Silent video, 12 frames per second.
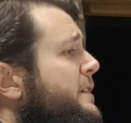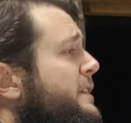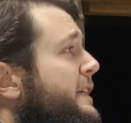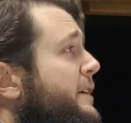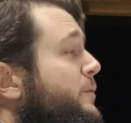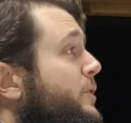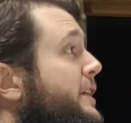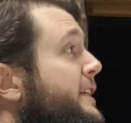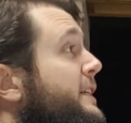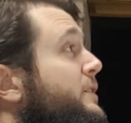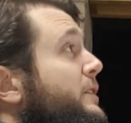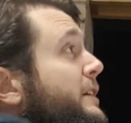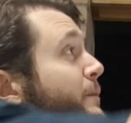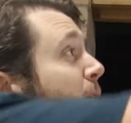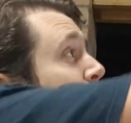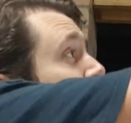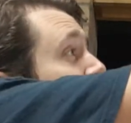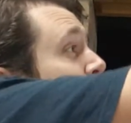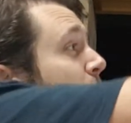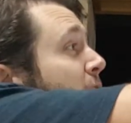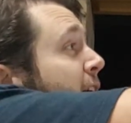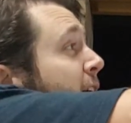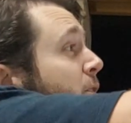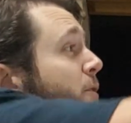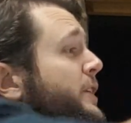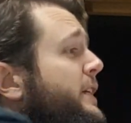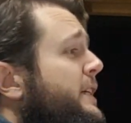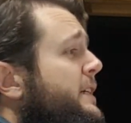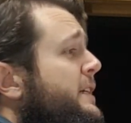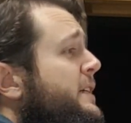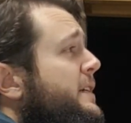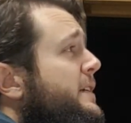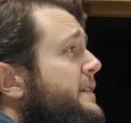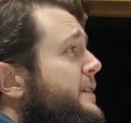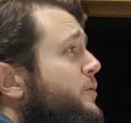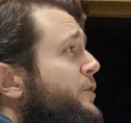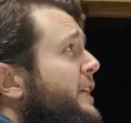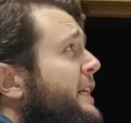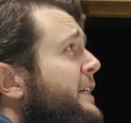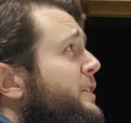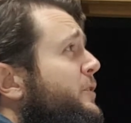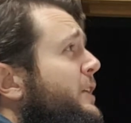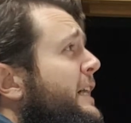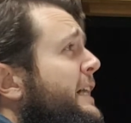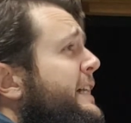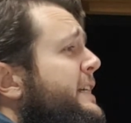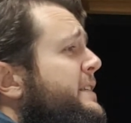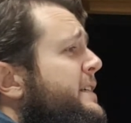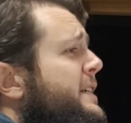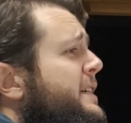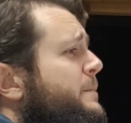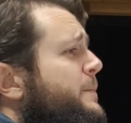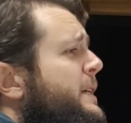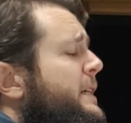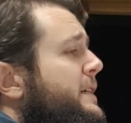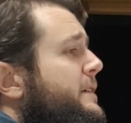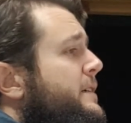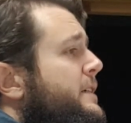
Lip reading: that right angle, they've both got a right angle there, is equal to angle ADB.